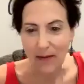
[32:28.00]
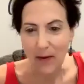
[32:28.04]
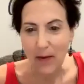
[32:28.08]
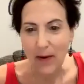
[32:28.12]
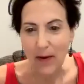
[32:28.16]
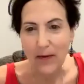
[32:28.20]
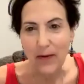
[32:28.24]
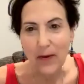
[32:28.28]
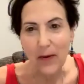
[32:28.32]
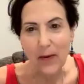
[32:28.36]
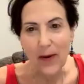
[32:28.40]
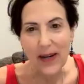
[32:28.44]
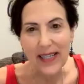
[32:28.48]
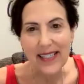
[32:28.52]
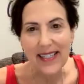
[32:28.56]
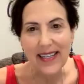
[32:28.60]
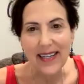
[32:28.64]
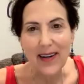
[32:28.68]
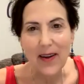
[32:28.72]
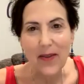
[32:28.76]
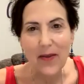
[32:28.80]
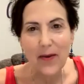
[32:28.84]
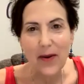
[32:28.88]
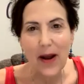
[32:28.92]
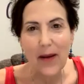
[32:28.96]
everyone for watching
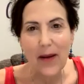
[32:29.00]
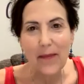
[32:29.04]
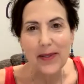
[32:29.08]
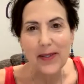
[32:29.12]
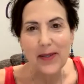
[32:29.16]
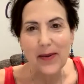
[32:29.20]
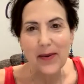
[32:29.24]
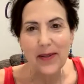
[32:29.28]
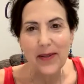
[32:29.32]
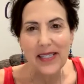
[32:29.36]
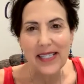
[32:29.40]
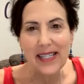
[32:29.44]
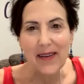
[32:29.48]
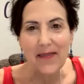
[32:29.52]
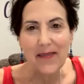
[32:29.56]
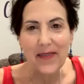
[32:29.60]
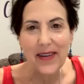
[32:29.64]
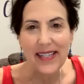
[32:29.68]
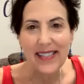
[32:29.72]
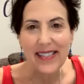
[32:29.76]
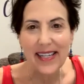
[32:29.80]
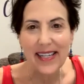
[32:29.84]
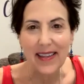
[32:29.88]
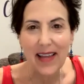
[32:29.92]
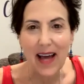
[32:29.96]
another episode of Chef
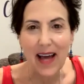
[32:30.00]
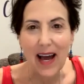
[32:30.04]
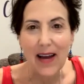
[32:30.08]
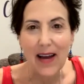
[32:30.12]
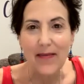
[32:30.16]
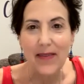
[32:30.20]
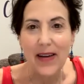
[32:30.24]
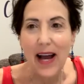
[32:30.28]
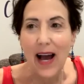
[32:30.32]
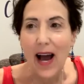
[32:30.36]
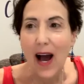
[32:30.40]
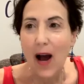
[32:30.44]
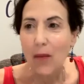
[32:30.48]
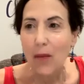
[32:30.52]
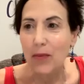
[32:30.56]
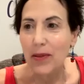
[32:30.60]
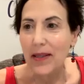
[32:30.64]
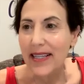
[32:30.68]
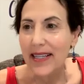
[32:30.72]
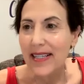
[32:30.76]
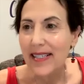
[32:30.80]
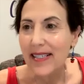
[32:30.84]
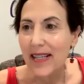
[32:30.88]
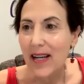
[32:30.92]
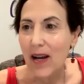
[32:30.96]
AJ Live.
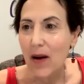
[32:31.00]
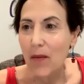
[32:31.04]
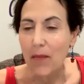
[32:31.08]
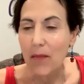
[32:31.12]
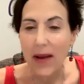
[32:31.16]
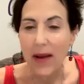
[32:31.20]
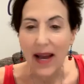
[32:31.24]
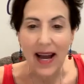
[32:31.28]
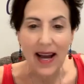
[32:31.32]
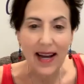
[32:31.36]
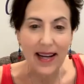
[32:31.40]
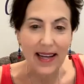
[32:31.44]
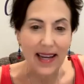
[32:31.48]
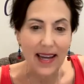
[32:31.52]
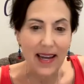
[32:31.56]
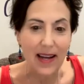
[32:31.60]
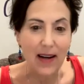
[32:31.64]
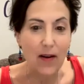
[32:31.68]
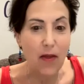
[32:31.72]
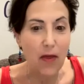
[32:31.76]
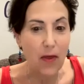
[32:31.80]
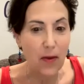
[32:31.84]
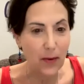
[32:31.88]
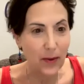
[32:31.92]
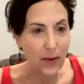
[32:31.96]
Please come back
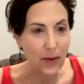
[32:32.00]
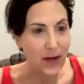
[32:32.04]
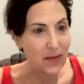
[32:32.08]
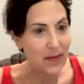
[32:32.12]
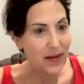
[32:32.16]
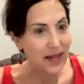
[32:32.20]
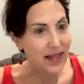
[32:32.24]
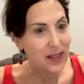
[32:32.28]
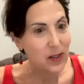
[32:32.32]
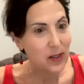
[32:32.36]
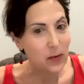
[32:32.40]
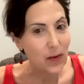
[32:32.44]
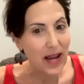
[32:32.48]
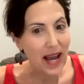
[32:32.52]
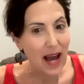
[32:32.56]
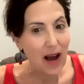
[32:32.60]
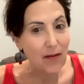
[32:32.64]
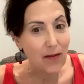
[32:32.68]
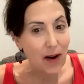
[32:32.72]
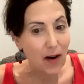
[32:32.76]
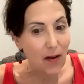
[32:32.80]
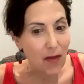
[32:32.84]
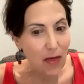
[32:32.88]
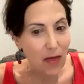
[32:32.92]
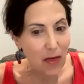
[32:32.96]
in 30 minutes. We
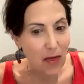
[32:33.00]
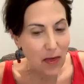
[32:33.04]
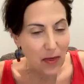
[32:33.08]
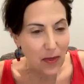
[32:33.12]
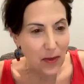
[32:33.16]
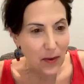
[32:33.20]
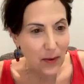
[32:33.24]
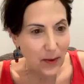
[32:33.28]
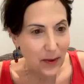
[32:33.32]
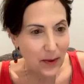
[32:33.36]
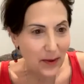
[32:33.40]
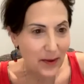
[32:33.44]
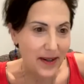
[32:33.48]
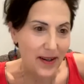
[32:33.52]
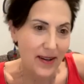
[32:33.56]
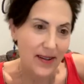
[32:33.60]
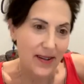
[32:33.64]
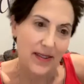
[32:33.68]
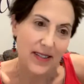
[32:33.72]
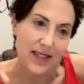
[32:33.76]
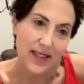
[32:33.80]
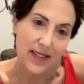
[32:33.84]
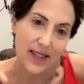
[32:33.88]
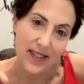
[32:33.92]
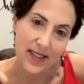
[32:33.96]
have a third
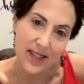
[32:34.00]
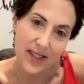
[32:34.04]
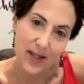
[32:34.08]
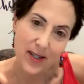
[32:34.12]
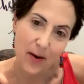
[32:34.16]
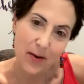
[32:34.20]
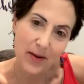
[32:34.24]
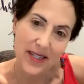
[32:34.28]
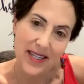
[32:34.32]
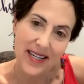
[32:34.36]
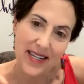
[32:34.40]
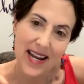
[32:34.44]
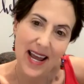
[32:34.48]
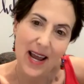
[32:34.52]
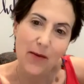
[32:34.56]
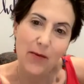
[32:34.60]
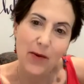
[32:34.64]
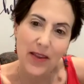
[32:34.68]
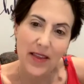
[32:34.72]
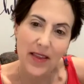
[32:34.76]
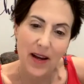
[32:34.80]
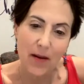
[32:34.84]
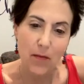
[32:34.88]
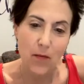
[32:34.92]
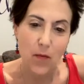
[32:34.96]
show today
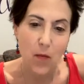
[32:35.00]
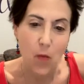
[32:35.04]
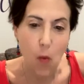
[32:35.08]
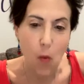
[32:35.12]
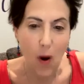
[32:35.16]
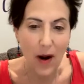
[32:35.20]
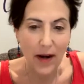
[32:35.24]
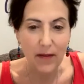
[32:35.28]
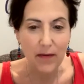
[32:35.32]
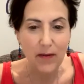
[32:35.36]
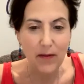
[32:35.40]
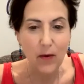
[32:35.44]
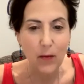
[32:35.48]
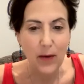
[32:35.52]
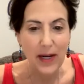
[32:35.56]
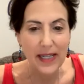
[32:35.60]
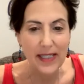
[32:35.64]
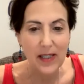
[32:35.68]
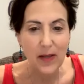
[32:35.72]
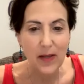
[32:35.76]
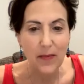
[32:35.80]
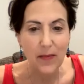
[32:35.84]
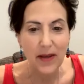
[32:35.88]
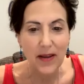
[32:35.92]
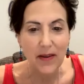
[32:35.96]
with a wonderful
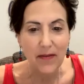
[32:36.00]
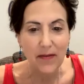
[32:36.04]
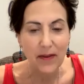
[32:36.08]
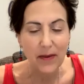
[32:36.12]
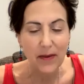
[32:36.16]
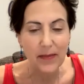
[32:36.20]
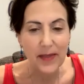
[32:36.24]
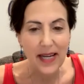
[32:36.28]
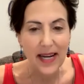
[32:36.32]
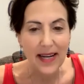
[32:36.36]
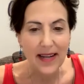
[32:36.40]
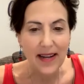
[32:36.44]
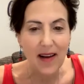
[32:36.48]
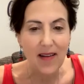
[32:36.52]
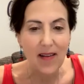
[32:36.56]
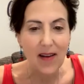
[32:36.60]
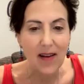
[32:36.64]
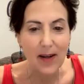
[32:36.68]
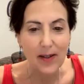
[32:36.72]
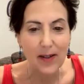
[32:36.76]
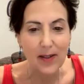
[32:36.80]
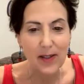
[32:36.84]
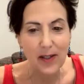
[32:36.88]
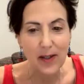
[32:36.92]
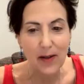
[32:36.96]
recipe from Danielle
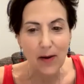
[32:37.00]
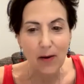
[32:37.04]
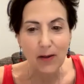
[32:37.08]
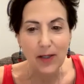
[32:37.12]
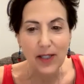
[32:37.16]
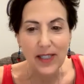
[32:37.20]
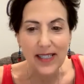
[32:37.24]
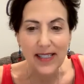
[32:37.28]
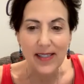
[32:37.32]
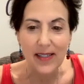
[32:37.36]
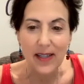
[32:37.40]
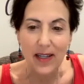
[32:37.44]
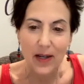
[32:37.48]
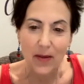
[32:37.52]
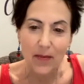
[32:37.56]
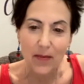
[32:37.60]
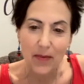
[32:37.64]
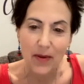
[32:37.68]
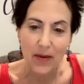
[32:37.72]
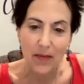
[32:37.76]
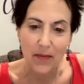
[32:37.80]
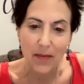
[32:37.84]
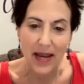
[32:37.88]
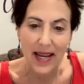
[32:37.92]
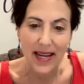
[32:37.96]
Arsenault. She's going to
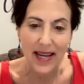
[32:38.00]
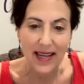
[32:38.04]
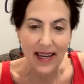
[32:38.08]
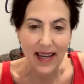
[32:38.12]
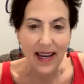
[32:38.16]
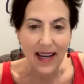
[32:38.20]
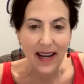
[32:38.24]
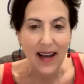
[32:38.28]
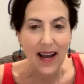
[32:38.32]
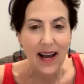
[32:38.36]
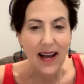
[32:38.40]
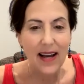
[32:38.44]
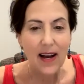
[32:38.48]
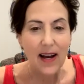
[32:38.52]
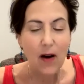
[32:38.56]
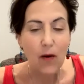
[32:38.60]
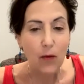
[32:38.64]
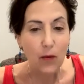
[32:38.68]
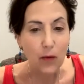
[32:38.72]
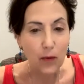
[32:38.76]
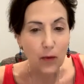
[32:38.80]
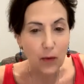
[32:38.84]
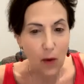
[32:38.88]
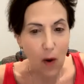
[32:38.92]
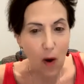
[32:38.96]
be making
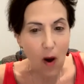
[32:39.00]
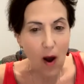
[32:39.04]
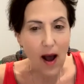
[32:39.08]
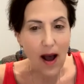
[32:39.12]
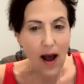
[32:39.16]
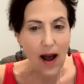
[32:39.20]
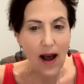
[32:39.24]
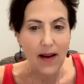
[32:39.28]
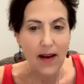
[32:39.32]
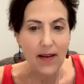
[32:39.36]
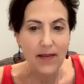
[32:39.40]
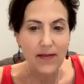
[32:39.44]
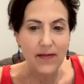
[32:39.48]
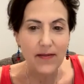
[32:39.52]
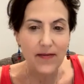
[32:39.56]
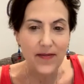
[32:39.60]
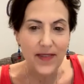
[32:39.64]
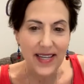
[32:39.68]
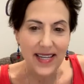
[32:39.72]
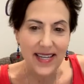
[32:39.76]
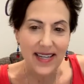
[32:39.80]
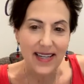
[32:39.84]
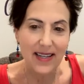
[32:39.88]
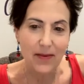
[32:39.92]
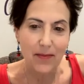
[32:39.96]
raw
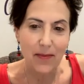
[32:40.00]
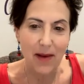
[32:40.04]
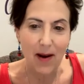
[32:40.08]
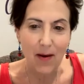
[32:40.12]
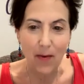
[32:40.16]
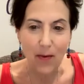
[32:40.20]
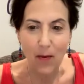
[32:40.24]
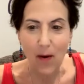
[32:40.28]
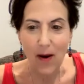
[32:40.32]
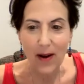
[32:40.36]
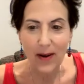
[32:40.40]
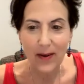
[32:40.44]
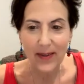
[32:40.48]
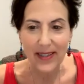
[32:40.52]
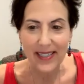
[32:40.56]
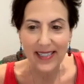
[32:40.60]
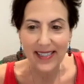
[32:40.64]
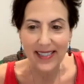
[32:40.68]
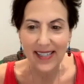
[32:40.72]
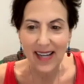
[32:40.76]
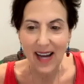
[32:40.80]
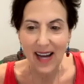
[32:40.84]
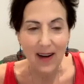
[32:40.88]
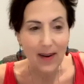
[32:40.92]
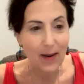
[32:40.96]
vegan
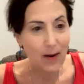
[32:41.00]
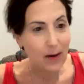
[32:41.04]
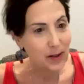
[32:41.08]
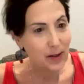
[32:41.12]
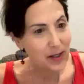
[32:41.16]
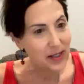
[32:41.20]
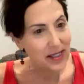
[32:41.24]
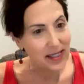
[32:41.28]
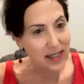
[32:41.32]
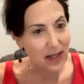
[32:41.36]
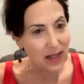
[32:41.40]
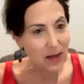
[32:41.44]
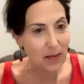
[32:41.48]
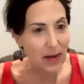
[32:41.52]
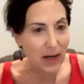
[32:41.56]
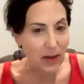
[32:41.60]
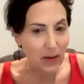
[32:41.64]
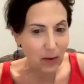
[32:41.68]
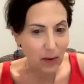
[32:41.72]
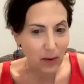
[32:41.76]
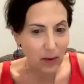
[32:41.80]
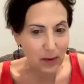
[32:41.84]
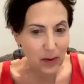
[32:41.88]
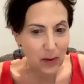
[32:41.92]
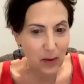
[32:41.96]
mouthwatering tacos. She's going to make
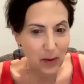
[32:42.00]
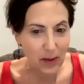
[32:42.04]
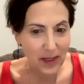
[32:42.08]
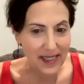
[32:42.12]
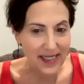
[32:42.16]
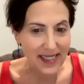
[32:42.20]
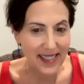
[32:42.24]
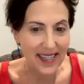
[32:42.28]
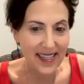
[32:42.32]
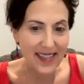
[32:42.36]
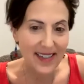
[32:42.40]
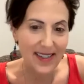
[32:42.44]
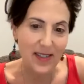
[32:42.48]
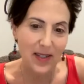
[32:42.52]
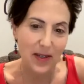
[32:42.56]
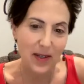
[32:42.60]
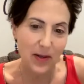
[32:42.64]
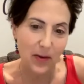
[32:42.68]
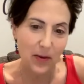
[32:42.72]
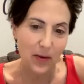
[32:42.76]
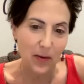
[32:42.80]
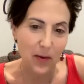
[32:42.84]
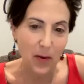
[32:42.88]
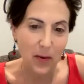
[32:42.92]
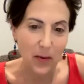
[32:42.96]
her own tortillas
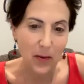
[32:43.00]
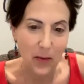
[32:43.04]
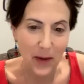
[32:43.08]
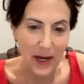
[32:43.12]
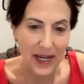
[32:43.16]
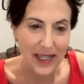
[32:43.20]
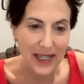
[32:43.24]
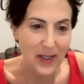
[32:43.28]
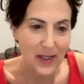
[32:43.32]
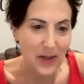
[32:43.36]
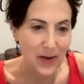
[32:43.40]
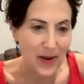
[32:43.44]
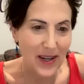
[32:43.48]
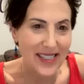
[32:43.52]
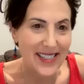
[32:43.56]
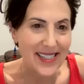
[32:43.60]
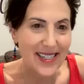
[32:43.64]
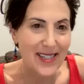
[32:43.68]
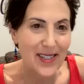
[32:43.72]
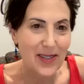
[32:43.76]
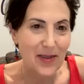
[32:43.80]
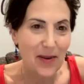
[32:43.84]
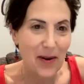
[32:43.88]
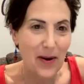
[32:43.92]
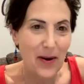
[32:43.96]
and her own ranch
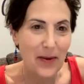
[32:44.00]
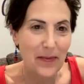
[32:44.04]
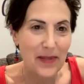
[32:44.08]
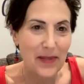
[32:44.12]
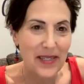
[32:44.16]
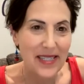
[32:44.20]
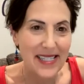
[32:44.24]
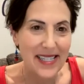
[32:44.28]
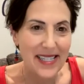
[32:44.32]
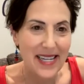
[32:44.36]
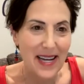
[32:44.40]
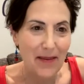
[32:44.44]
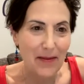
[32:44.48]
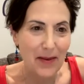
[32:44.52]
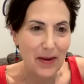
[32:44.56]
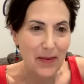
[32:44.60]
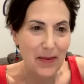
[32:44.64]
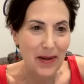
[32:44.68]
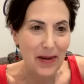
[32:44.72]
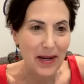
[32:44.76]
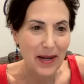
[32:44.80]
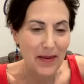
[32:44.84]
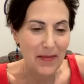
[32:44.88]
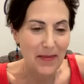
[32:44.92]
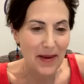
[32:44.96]
dressing. So I hope to see
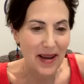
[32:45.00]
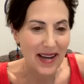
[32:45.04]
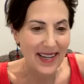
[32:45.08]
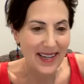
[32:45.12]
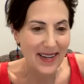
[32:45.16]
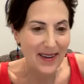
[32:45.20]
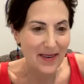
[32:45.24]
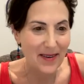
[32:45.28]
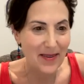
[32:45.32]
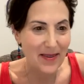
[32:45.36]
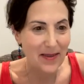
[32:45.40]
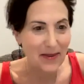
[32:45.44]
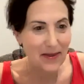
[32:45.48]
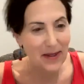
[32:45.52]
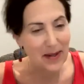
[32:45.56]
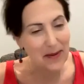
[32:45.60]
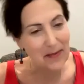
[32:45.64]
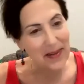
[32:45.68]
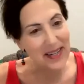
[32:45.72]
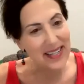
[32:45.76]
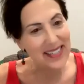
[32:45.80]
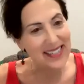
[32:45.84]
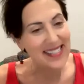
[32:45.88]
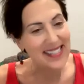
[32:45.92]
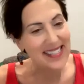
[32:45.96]
everybody back here in 30
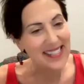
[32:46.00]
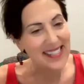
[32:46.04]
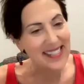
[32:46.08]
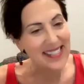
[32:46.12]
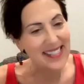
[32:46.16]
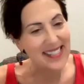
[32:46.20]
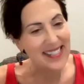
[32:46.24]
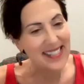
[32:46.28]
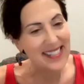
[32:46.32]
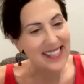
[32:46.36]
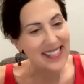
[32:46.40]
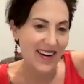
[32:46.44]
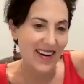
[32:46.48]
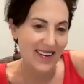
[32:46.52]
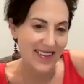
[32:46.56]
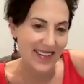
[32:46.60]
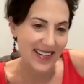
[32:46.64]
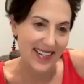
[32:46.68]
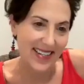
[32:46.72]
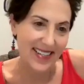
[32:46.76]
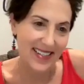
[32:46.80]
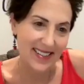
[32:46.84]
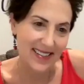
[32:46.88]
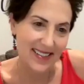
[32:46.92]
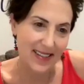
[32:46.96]
minutes. Take care,
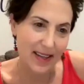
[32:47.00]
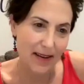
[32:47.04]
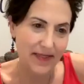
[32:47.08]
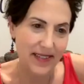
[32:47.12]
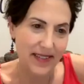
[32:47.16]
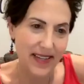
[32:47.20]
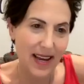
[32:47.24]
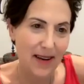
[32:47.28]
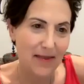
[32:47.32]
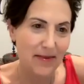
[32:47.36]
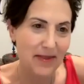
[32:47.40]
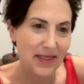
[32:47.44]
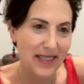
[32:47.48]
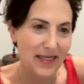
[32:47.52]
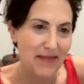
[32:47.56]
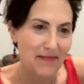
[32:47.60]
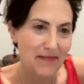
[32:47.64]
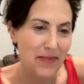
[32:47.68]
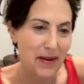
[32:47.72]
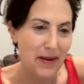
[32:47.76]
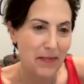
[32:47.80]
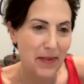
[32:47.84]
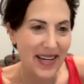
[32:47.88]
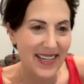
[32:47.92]
Nick. Love to Evelyn. Bye